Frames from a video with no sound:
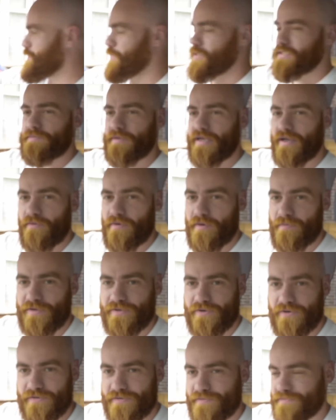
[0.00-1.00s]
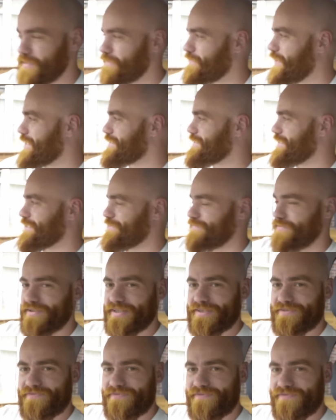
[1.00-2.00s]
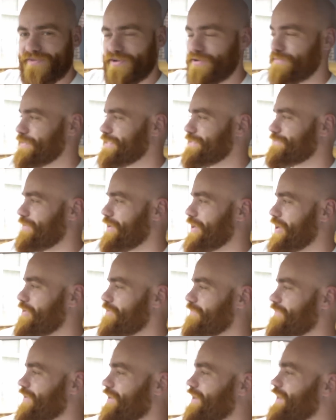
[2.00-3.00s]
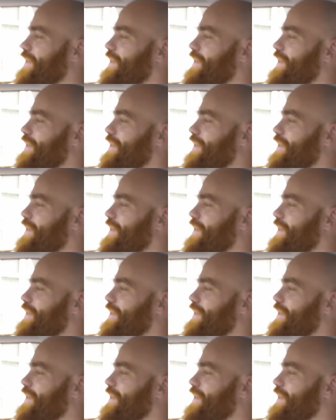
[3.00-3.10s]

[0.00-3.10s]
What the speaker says: supposed to pick up one of my daughters from gymnastics, but this filming's run over.